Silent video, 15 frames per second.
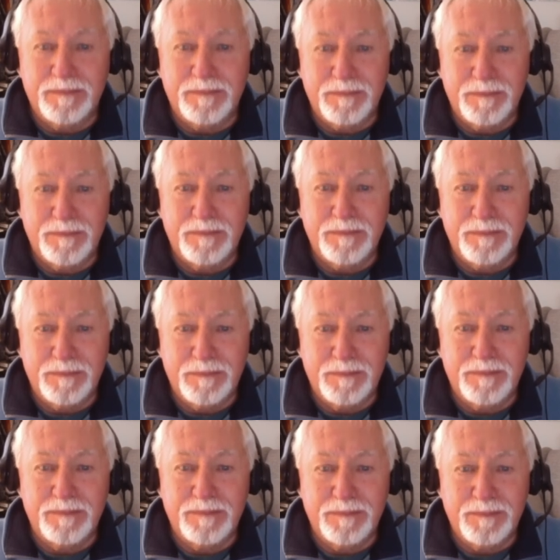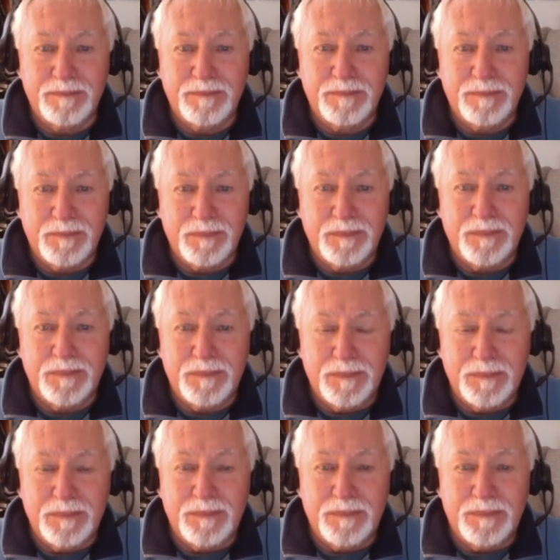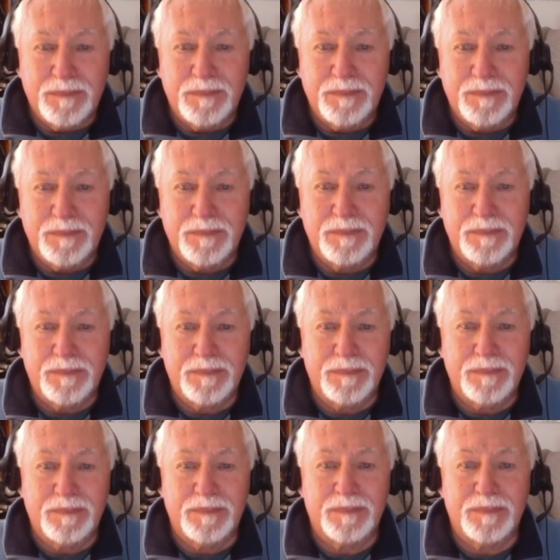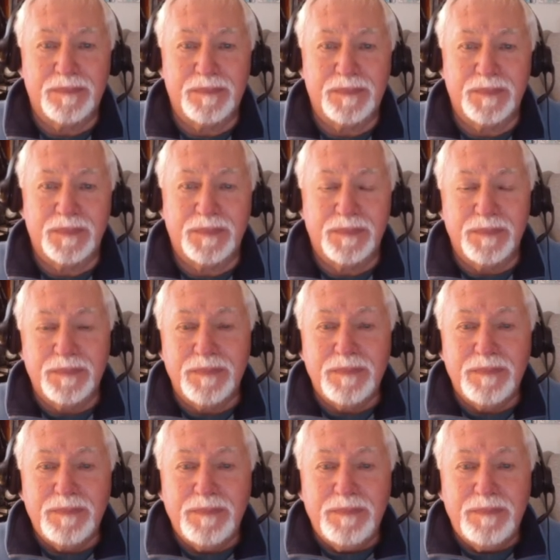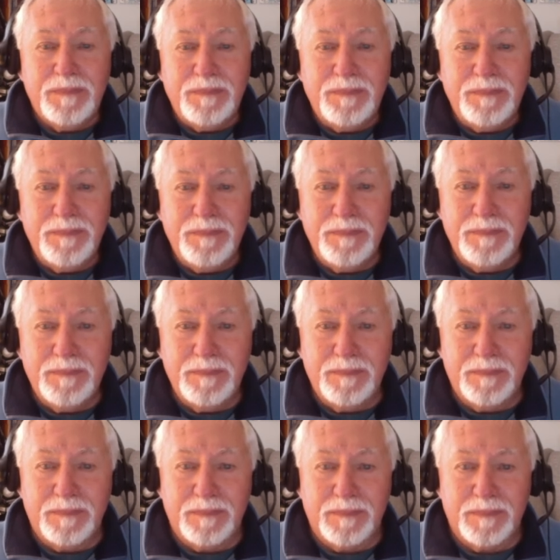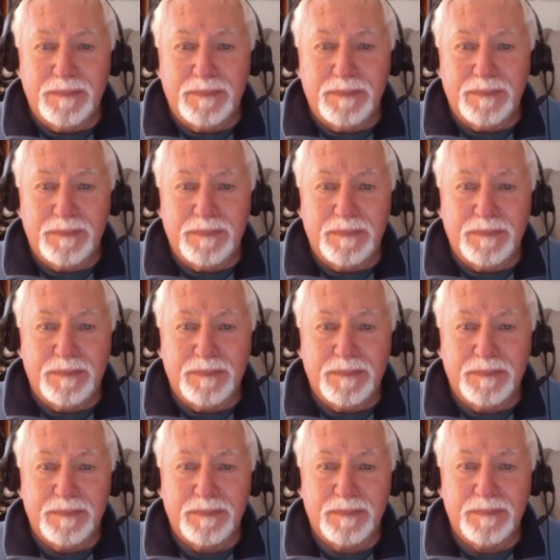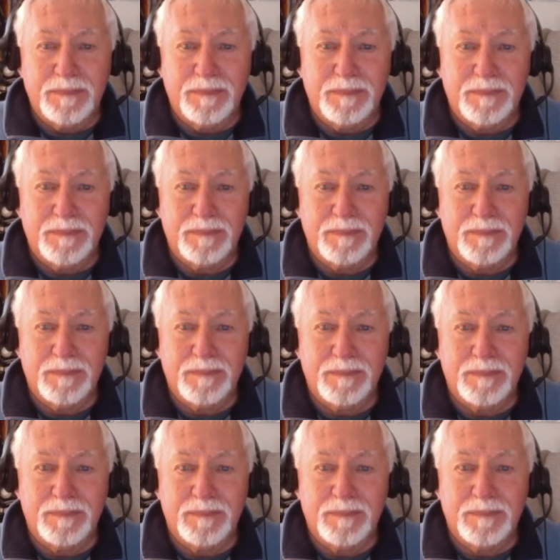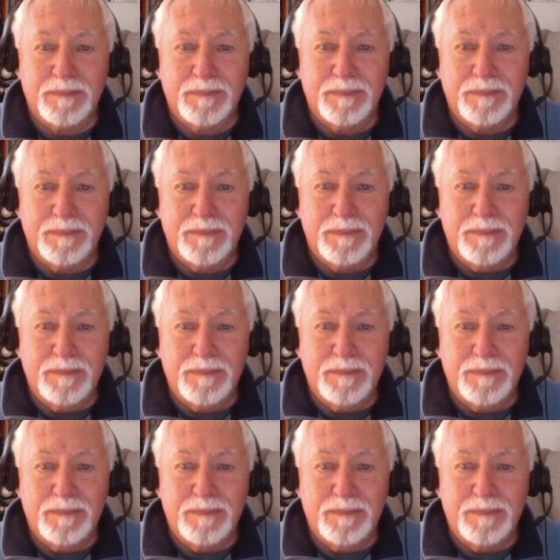The person shown says nothing.